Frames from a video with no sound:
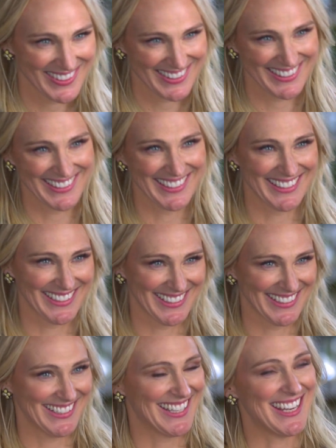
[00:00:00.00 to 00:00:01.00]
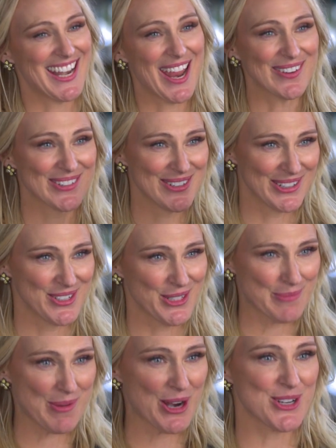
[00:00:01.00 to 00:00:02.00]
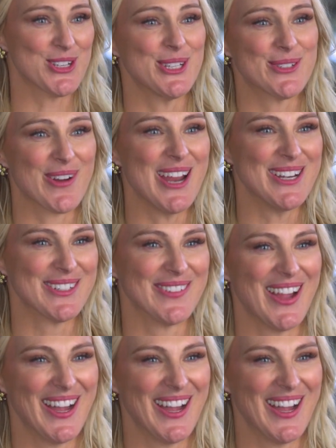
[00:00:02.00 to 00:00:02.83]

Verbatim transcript: a buyer's journey. And everyone just marches right in a